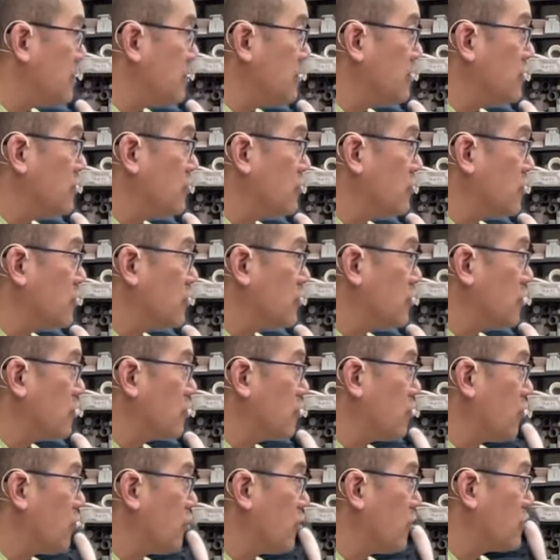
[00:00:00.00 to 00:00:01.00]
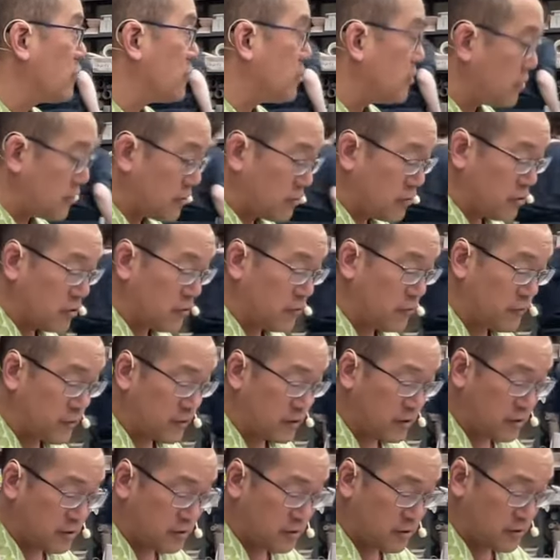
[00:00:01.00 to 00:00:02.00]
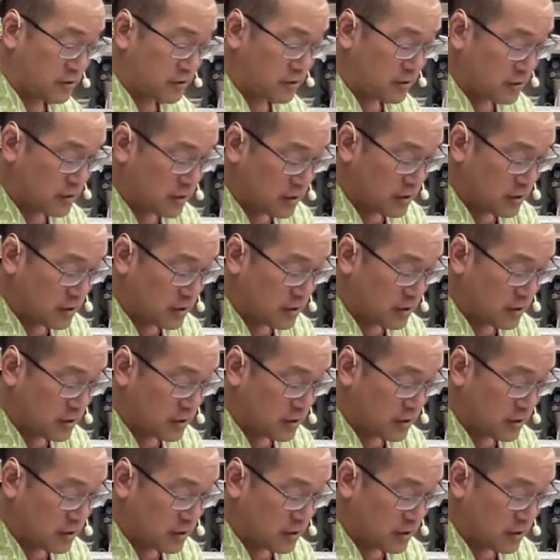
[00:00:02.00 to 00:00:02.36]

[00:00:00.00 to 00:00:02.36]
This is just a gorgeous surface.